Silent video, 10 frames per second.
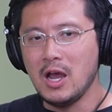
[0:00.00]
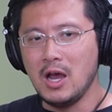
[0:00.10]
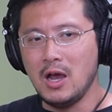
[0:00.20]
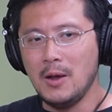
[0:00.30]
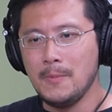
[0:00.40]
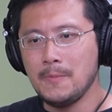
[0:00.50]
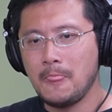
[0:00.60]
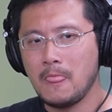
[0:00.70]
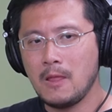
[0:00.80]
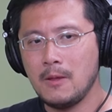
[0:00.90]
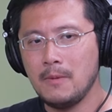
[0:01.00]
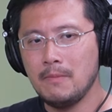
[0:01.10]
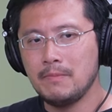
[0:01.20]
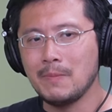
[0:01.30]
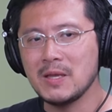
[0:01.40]
Um,
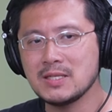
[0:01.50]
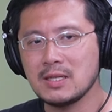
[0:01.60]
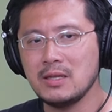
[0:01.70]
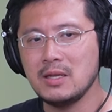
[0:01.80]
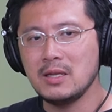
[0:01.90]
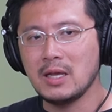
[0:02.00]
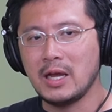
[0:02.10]
but basically,